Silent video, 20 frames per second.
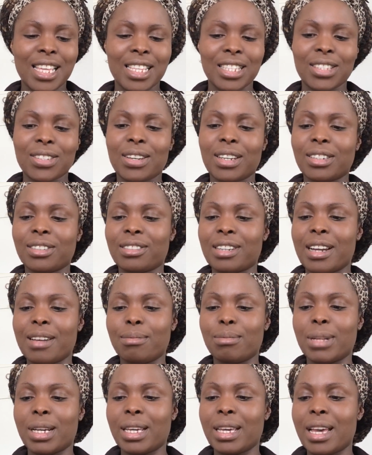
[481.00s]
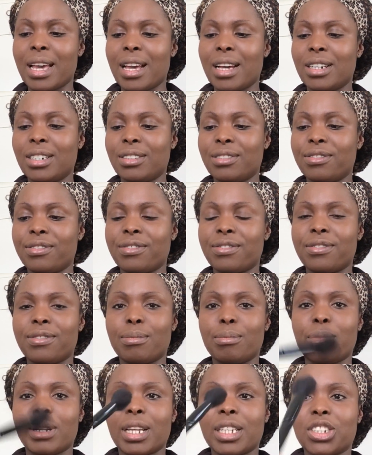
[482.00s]
So I grab my e.l.f.
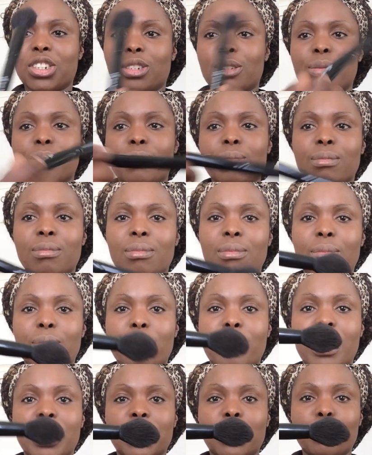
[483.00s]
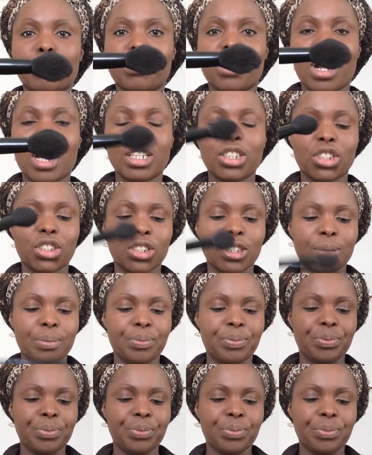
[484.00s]
blush brush.